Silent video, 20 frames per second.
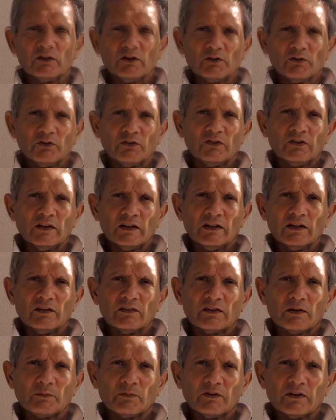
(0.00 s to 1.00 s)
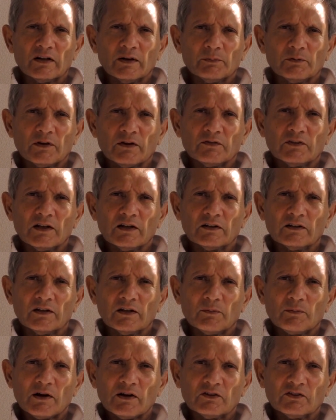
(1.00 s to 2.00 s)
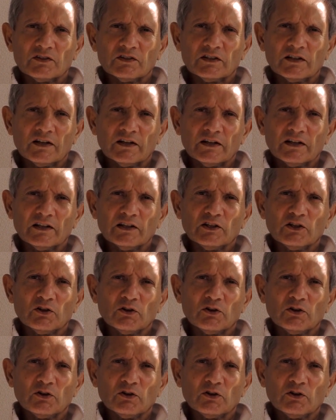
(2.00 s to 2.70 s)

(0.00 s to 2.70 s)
You've seen in some of the clips I've done about turning